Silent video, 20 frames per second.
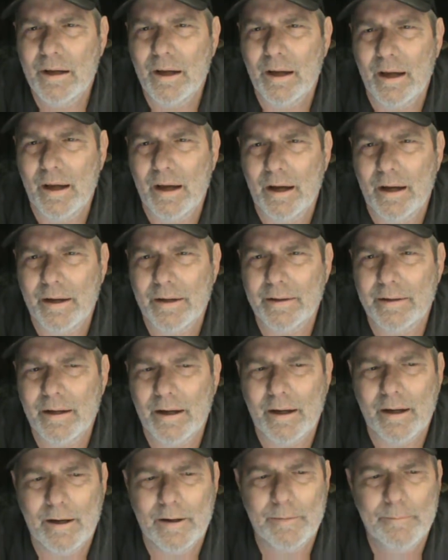and
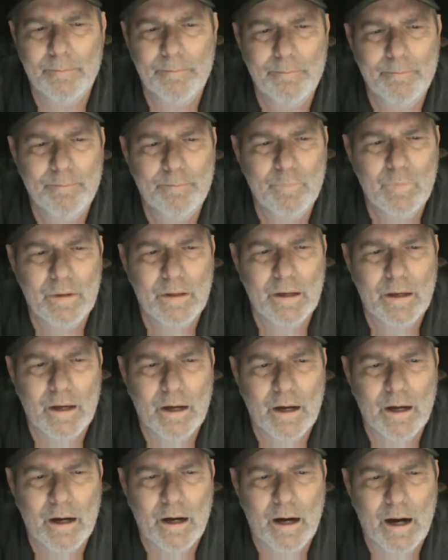
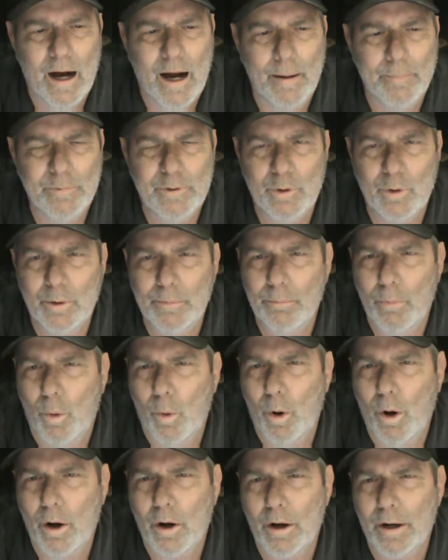I'm doing
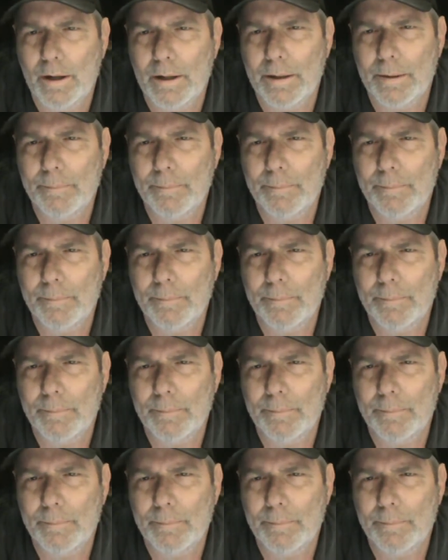more